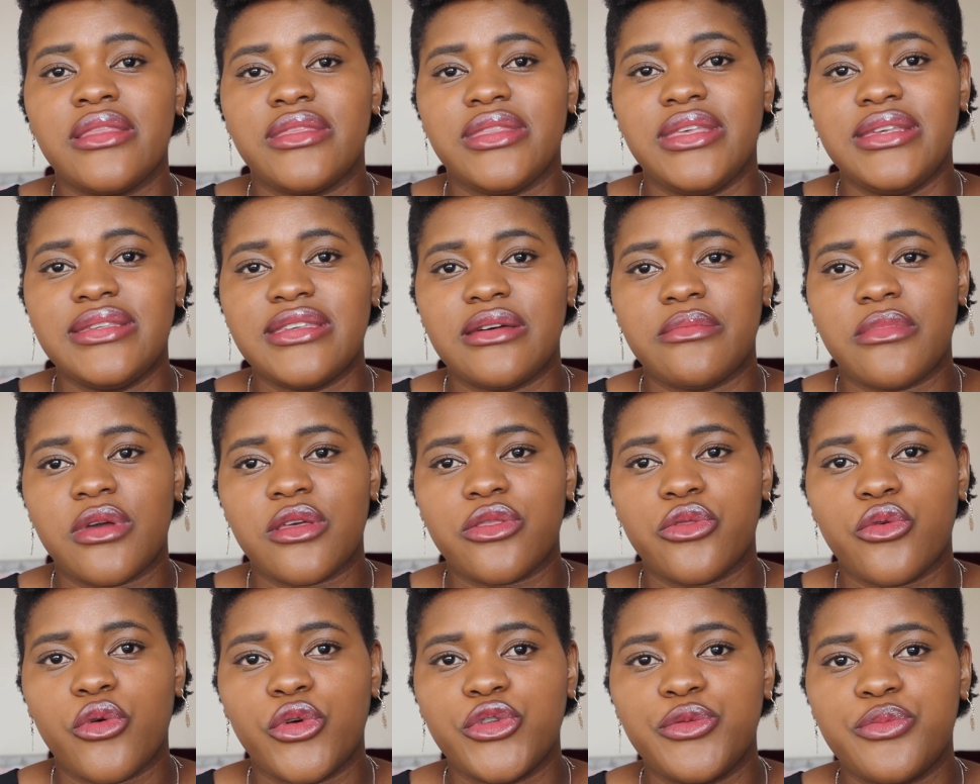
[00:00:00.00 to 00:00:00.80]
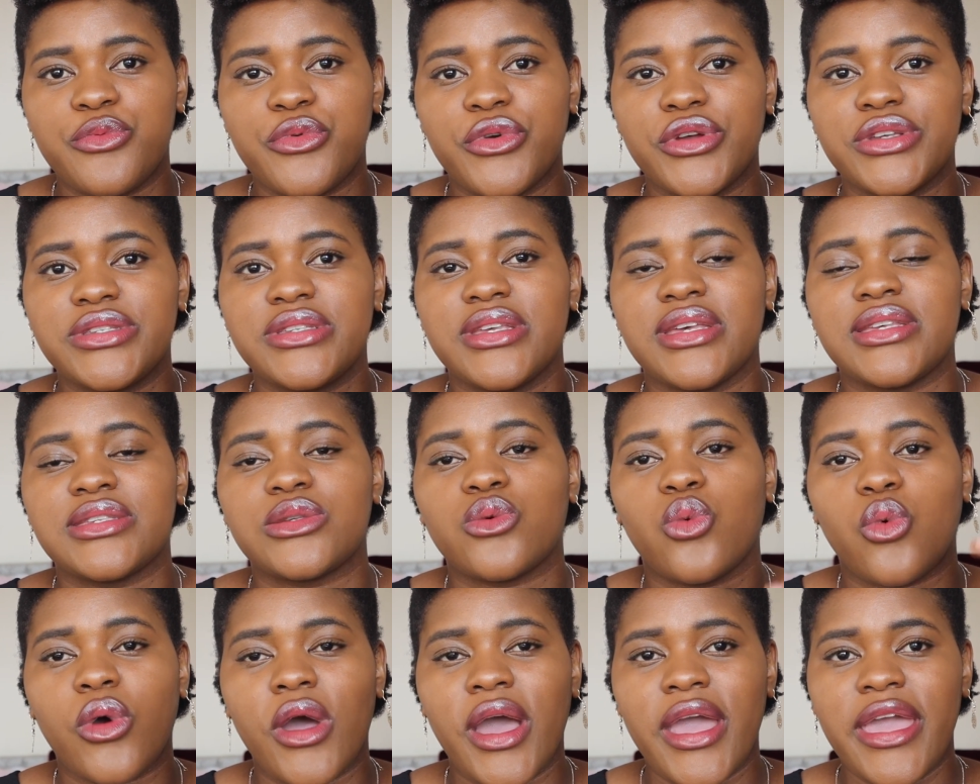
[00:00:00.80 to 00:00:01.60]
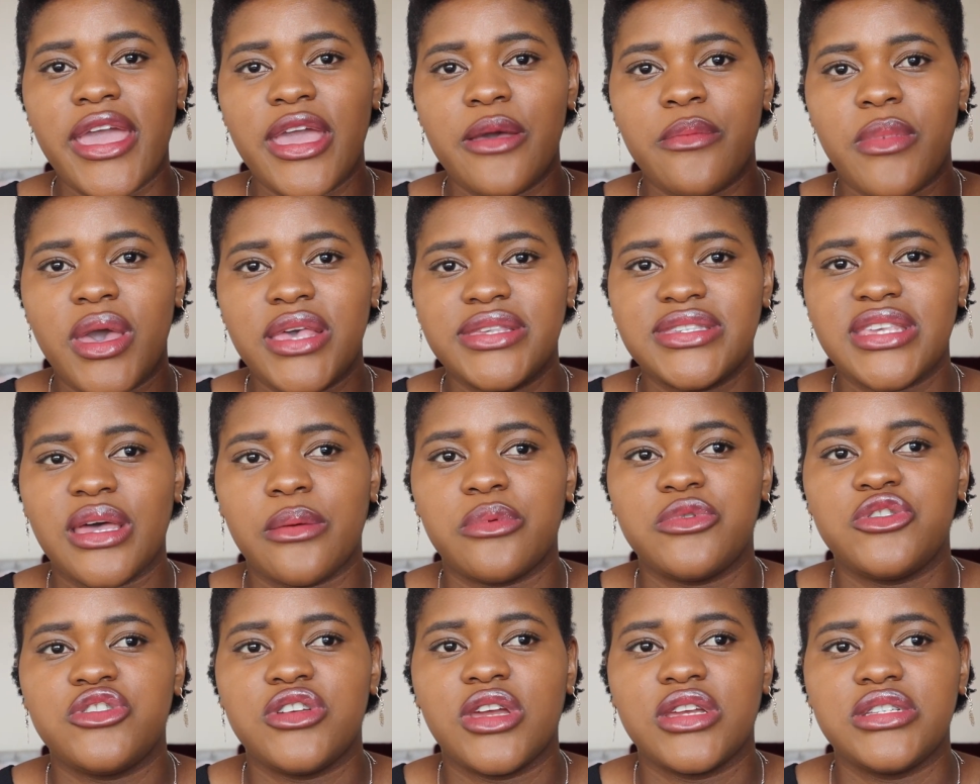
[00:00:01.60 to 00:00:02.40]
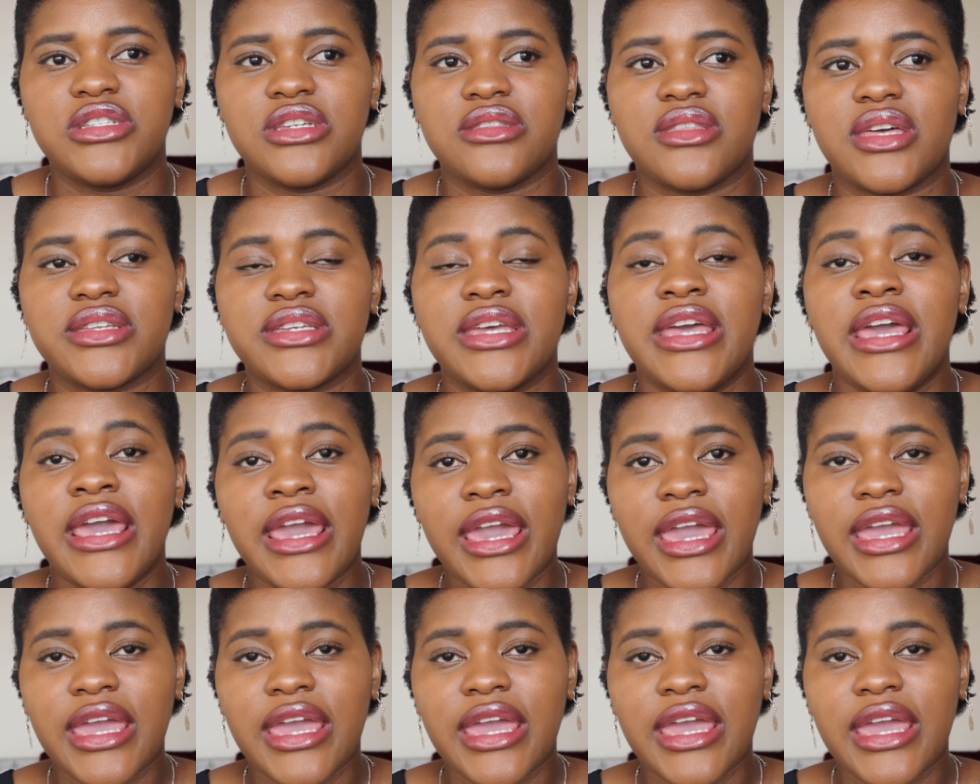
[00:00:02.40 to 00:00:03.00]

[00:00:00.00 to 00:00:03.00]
these are my thought process why am i subtracting that